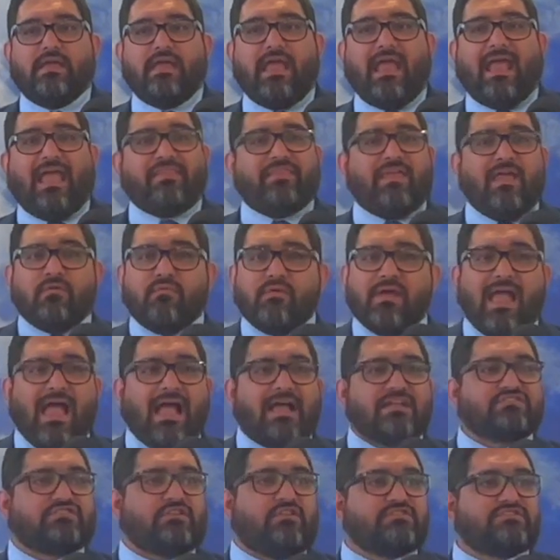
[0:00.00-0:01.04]
And then we
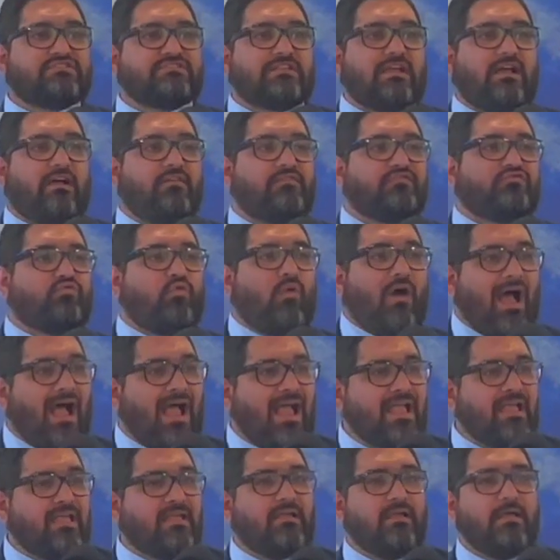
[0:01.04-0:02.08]
ask ourselves
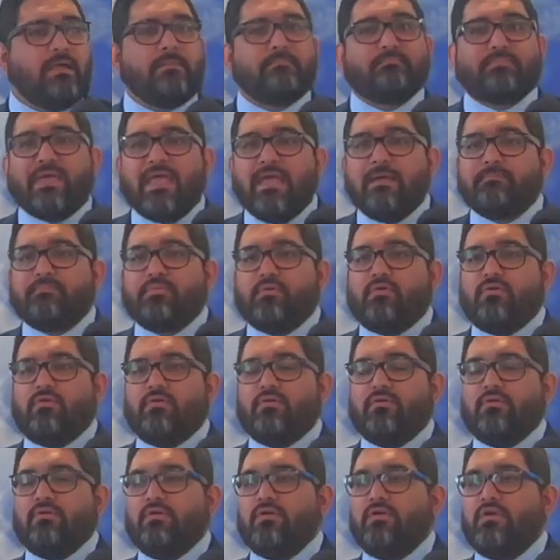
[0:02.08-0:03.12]
why
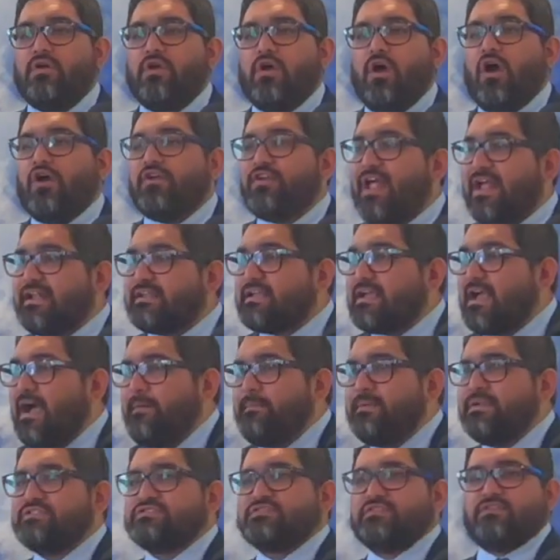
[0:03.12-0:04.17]
people are not
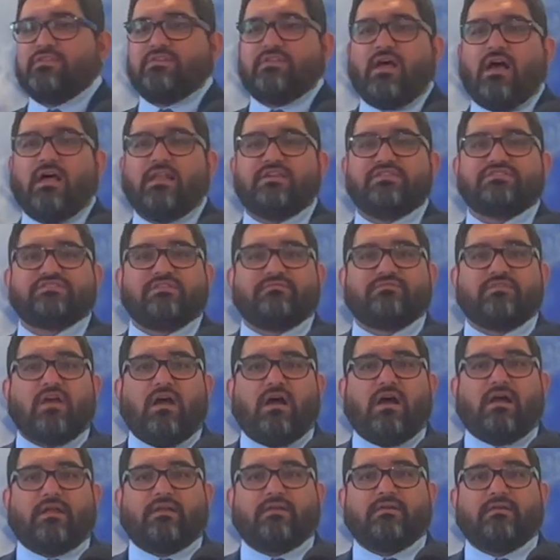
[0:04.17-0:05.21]
coming to the knowledge of
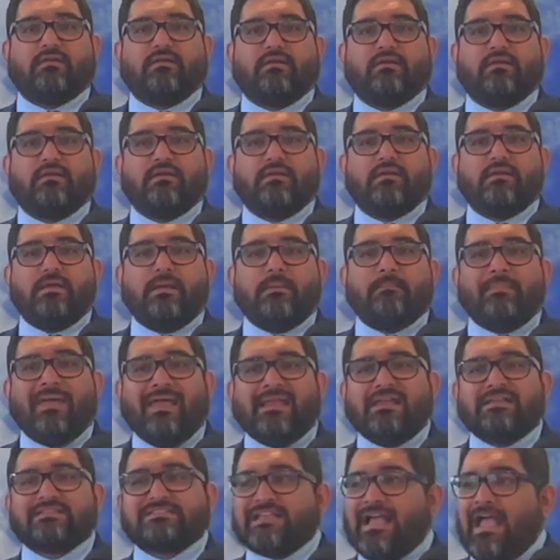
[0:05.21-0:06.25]
God.
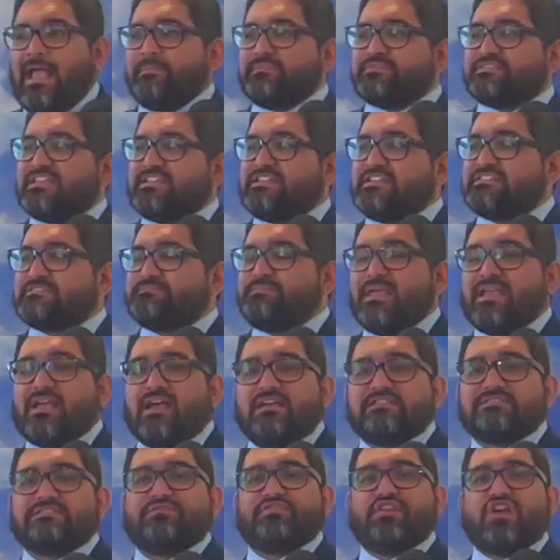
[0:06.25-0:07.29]
Many times it is
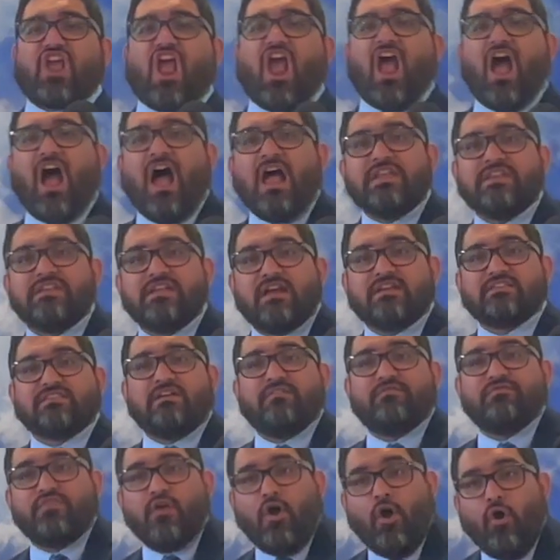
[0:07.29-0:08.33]
because of the conduct
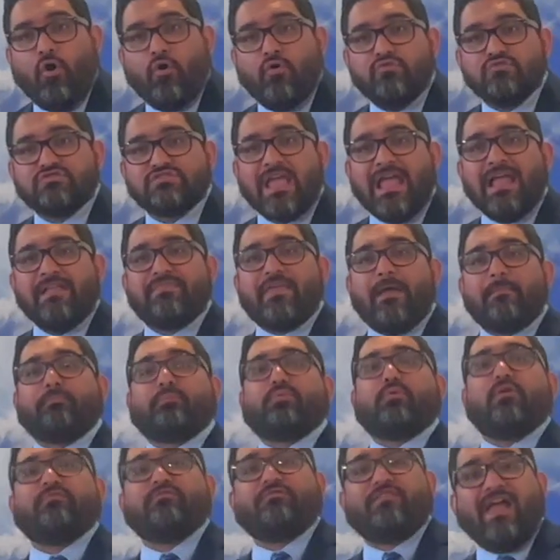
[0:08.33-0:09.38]
of those that
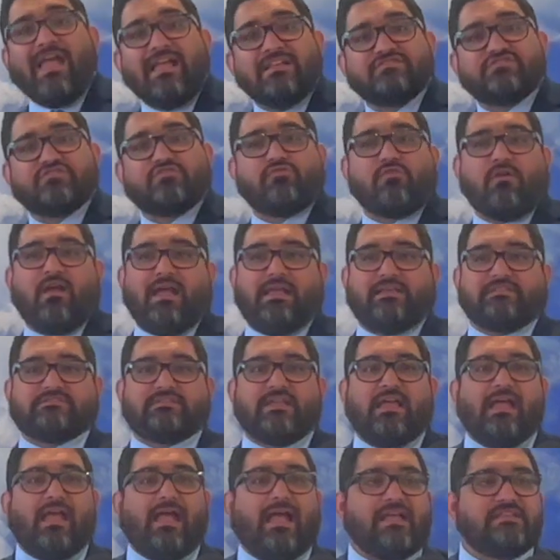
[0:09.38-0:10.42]
profess Christ
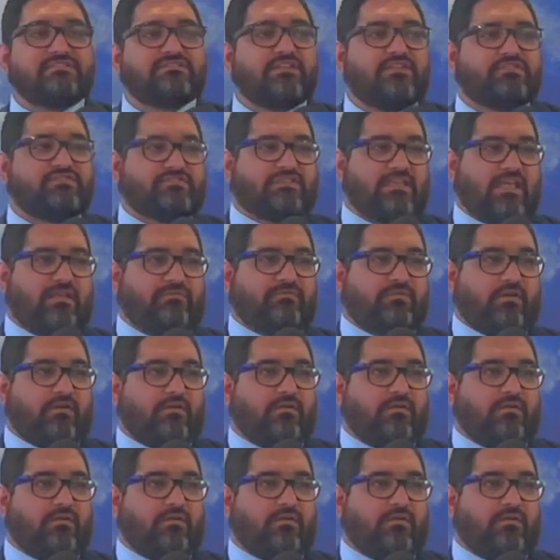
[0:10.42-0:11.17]
as their Savior.